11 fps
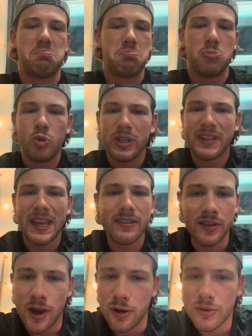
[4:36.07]
You can taste
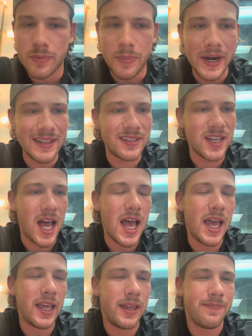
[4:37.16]
notes, but it's
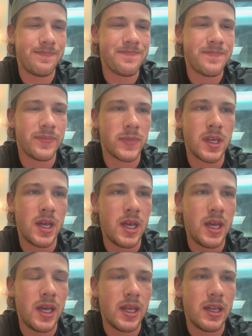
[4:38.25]
not
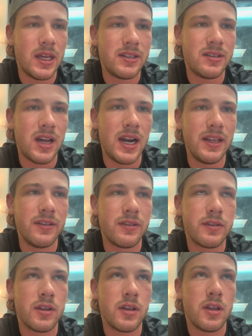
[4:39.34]

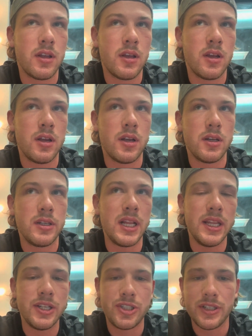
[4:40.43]
as
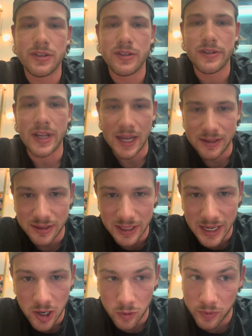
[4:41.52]
delicious as
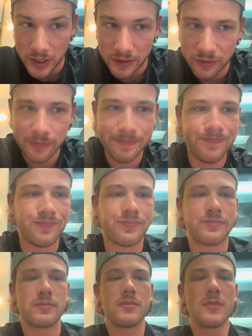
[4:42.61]
the AeroPress.
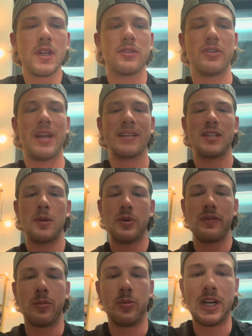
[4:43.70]
So next up, we
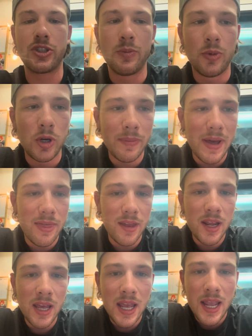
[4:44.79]
have the pressure brewing
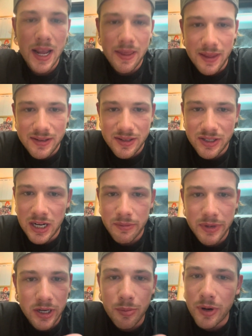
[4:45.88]
method. This is gonna be
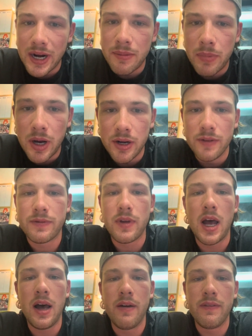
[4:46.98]
your bread and butter
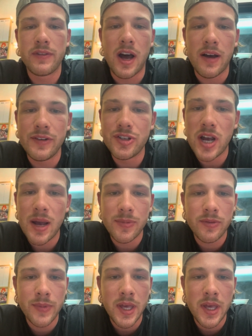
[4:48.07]
of coffee shops.